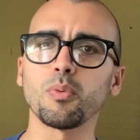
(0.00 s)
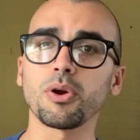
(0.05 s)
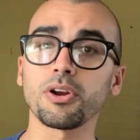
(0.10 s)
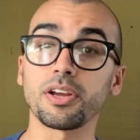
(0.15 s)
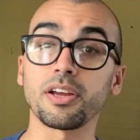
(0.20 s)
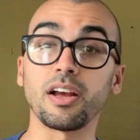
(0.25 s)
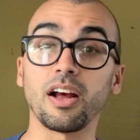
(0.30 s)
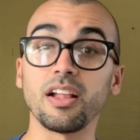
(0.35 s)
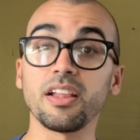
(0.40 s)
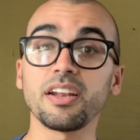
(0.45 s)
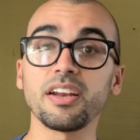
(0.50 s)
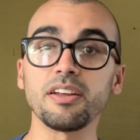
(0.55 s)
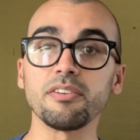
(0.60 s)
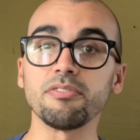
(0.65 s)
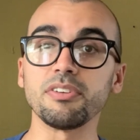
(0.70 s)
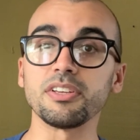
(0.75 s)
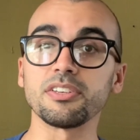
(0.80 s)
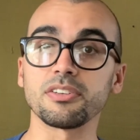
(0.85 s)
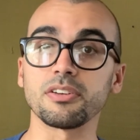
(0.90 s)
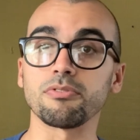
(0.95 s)
working holiday
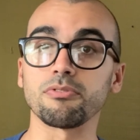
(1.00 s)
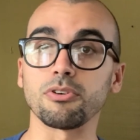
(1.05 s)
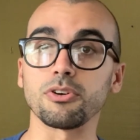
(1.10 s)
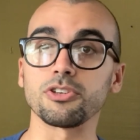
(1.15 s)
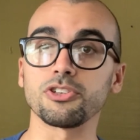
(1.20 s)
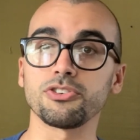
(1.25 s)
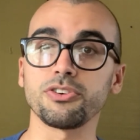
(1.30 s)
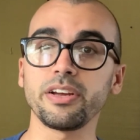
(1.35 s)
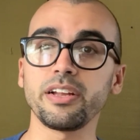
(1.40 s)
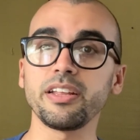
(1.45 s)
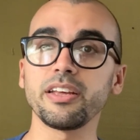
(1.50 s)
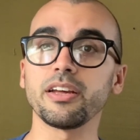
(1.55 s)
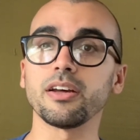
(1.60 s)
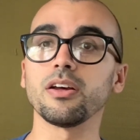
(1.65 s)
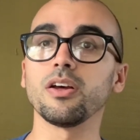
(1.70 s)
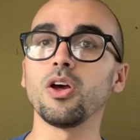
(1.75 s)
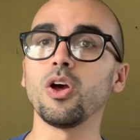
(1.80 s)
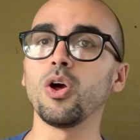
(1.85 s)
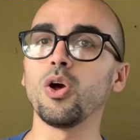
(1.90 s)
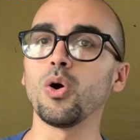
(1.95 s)
visa for Australia.
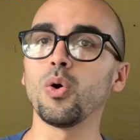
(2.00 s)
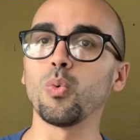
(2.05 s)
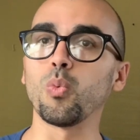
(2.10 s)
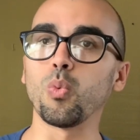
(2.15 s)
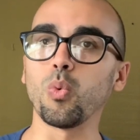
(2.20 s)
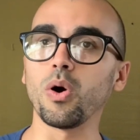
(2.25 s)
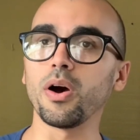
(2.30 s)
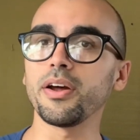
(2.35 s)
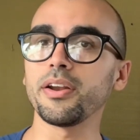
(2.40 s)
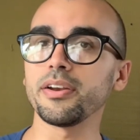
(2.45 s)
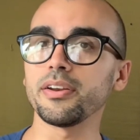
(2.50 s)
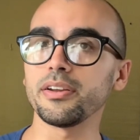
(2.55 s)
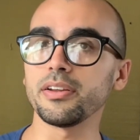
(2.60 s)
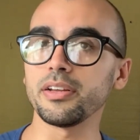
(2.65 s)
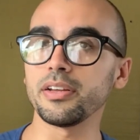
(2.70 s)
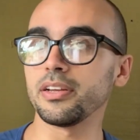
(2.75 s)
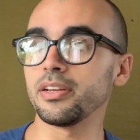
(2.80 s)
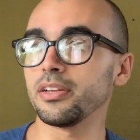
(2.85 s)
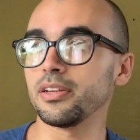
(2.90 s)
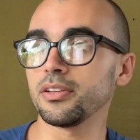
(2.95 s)
What
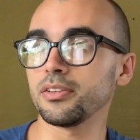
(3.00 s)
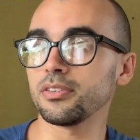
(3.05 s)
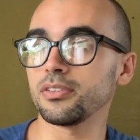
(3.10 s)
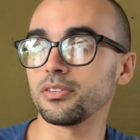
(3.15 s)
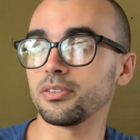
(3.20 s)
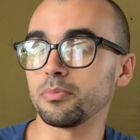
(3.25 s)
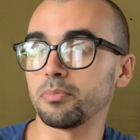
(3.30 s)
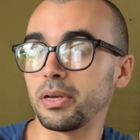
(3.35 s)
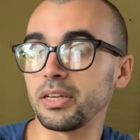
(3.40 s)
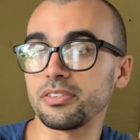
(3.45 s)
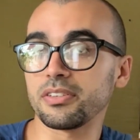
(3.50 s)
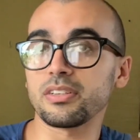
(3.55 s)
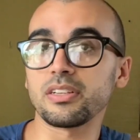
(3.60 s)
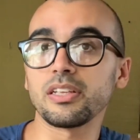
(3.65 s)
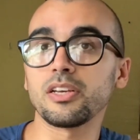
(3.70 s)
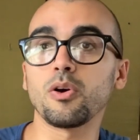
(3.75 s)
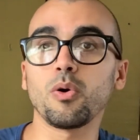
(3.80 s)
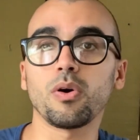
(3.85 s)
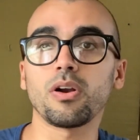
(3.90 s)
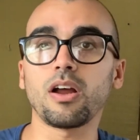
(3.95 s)
is
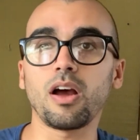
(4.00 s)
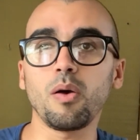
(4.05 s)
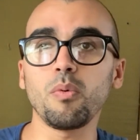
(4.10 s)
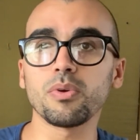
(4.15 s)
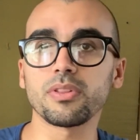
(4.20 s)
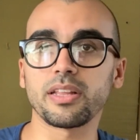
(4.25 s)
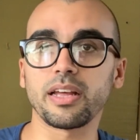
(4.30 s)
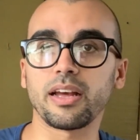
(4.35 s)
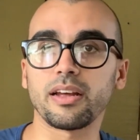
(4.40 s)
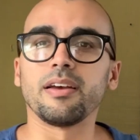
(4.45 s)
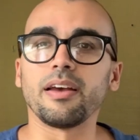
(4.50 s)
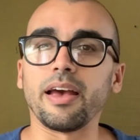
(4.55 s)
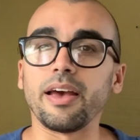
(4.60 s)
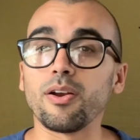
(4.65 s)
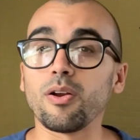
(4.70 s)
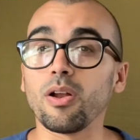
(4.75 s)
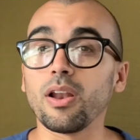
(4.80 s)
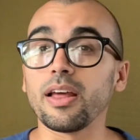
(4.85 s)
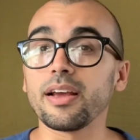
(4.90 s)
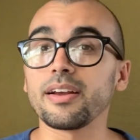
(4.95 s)
basically going on with that?
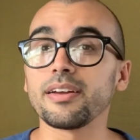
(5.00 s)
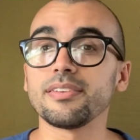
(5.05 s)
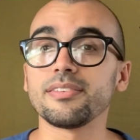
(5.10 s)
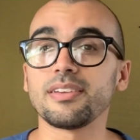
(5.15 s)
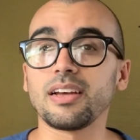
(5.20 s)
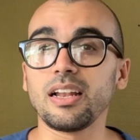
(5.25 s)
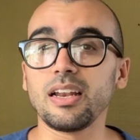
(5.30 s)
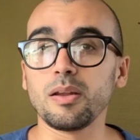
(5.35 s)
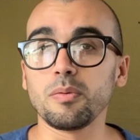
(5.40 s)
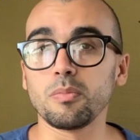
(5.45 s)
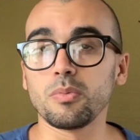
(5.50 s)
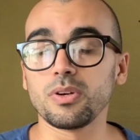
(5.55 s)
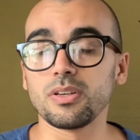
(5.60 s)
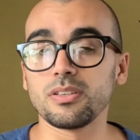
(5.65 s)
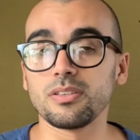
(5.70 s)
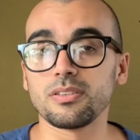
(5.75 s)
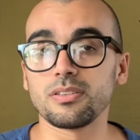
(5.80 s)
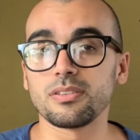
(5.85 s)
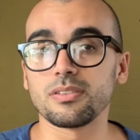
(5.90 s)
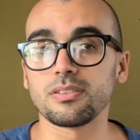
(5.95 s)
And all I can tell him
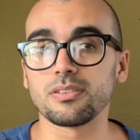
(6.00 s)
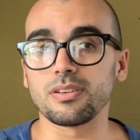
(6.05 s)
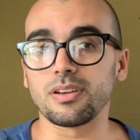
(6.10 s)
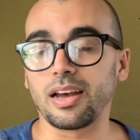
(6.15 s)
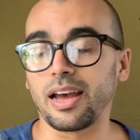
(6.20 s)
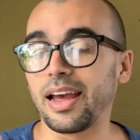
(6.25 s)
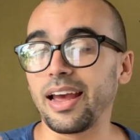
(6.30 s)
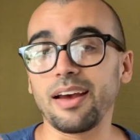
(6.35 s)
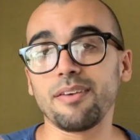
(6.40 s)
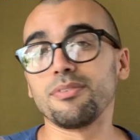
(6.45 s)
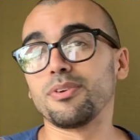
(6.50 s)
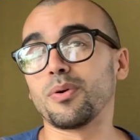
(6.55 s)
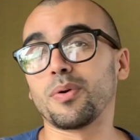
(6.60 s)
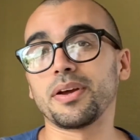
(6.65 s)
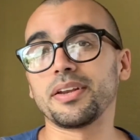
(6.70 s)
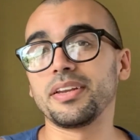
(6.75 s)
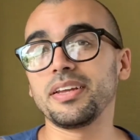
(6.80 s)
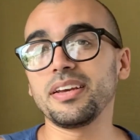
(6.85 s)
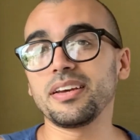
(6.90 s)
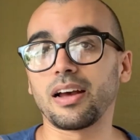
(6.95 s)
was, I have no
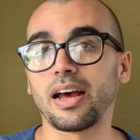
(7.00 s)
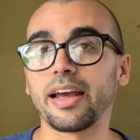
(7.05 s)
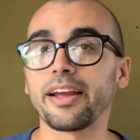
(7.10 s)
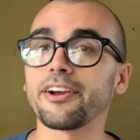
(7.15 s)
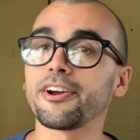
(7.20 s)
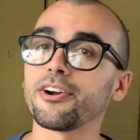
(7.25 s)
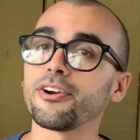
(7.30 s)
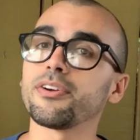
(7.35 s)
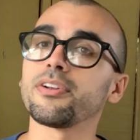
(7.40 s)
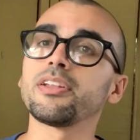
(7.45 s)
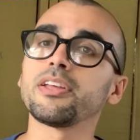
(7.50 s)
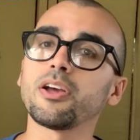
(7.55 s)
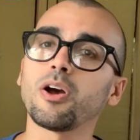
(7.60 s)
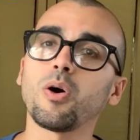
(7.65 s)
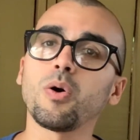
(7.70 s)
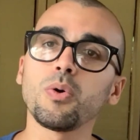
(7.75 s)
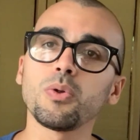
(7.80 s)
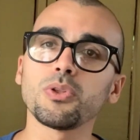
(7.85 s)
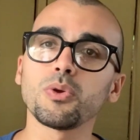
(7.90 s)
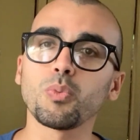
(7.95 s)
idea. I currently
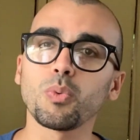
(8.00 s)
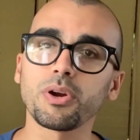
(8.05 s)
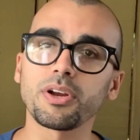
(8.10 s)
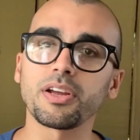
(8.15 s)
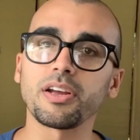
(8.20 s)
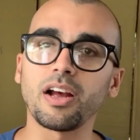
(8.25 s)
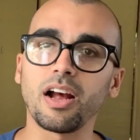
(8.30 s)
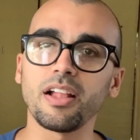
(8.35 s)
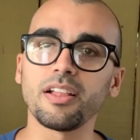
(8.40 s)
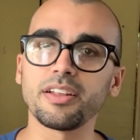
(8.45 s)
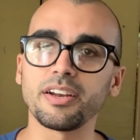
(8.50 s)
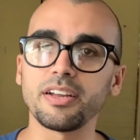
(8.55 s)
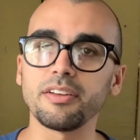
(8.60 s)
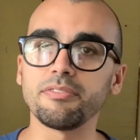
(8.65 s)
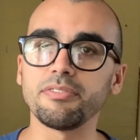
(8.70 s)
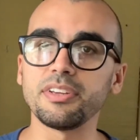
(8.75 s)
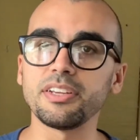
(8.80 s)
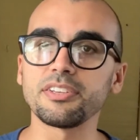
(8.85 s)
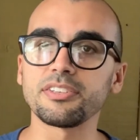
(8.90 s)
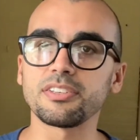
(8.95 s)
hold a working holiday
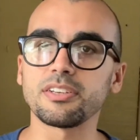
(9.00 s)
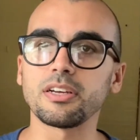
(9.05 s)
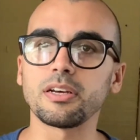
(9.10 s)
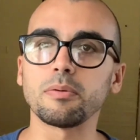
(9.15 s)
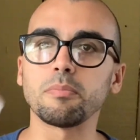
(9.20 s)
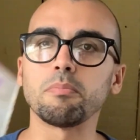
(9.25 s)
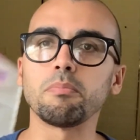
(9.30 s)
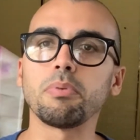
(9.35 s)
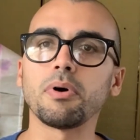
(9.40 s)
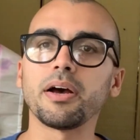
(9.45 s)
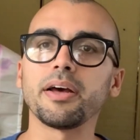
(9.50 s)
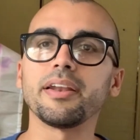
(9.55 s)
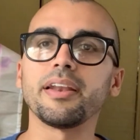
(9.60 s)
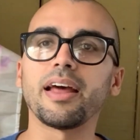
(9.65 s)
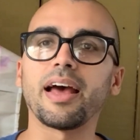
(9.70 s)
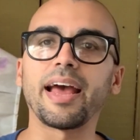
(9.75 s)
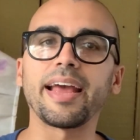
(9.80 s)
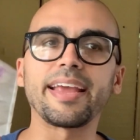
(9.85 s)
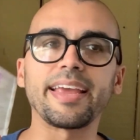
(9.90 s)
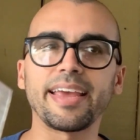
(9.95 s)
visa, but
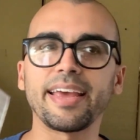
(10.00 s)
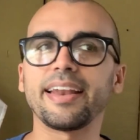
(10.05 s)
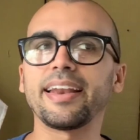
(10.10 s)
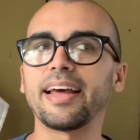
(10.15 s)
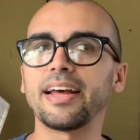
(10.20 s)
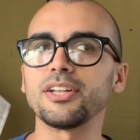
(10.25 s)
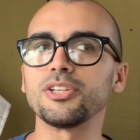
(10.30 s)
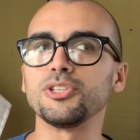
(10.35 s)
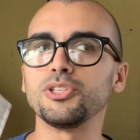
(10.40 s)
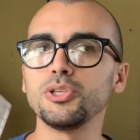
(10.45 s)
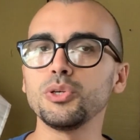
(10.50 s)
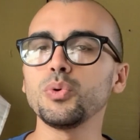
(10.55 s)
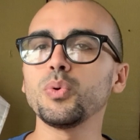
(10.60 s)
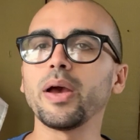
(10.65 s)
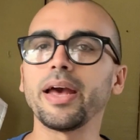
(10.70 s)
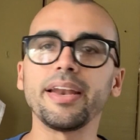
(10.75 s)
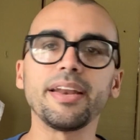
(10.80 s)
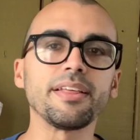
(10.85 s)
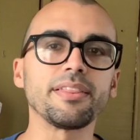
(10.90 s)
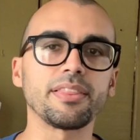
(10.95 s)
I cannot do
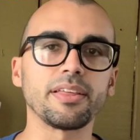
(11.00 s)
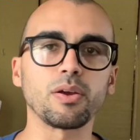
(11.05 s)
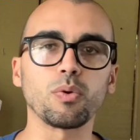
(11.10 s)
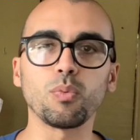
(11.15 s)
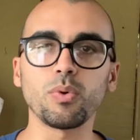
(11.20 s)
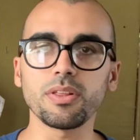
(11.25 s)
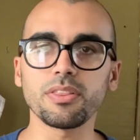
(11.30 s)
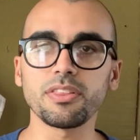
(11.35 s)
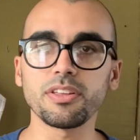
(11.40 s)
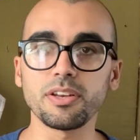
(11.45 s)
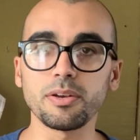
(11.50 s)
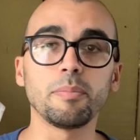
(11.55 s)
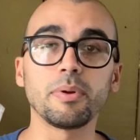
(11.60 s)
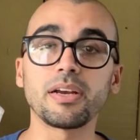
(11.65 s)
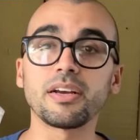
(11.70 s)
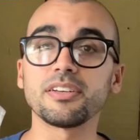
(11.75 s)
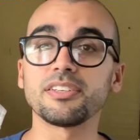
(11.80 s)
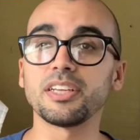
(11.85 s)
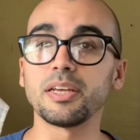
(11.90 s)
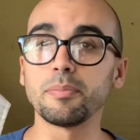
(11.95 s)
anything with it
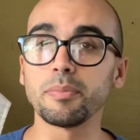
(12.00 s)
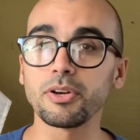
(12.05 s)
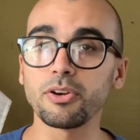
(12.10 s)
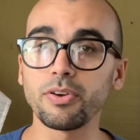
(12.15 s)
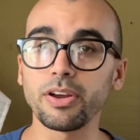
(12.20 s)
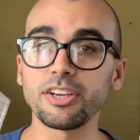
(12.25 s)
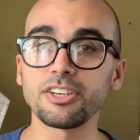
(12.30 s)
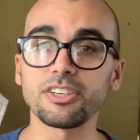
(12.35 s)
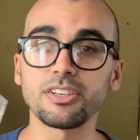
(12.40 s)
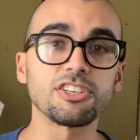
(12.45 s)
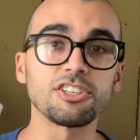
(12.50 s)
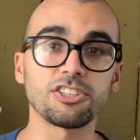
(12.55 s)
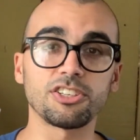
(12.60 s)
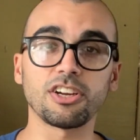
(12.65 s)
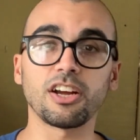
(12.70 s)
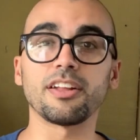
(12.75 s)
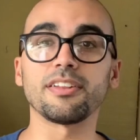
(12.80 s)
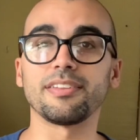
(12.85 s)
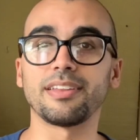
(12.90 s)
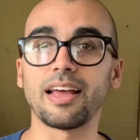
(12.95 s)
because immigration
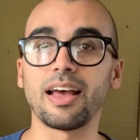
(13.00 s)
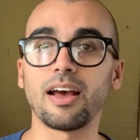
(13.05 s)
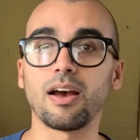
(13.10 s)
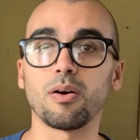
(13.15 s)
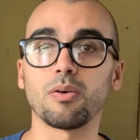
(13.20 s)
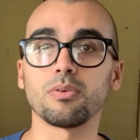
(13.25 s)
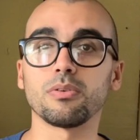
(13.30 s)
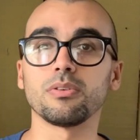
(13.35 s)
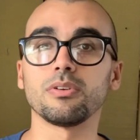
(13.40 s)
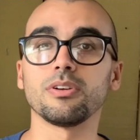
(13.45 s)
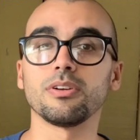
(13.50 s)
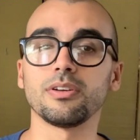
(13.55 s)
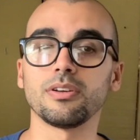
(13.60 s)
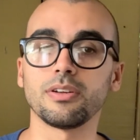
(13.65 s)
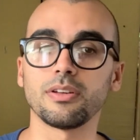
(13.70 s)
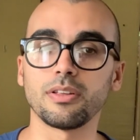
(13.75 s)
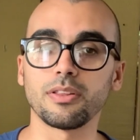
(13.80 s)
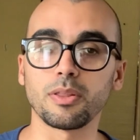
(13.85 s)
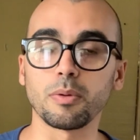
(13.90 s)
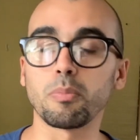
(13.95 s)
shut down
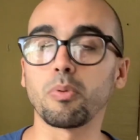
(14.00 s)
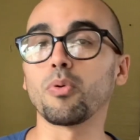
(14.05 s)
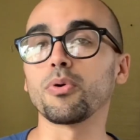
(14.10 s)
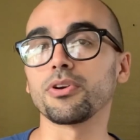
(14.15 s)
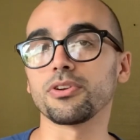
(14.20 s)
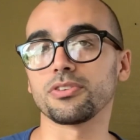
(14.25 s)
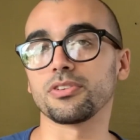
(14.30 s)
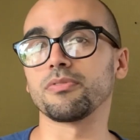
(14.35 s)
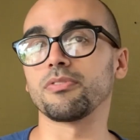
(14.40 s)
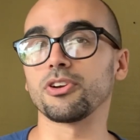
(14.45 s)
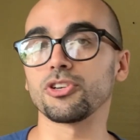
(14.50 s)
the borders of